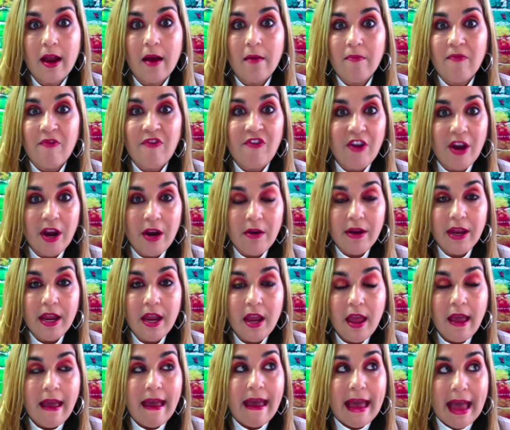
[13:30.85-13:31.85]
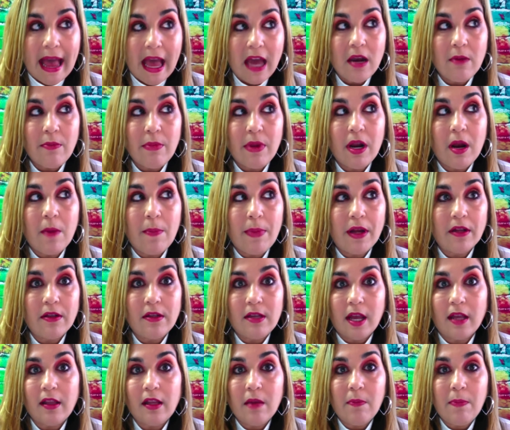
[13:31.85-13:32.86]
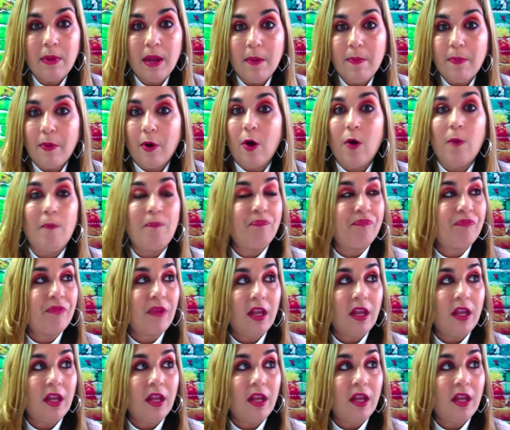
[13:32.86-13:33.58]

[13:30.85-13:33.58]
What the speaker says: I'm very adamant about telling people,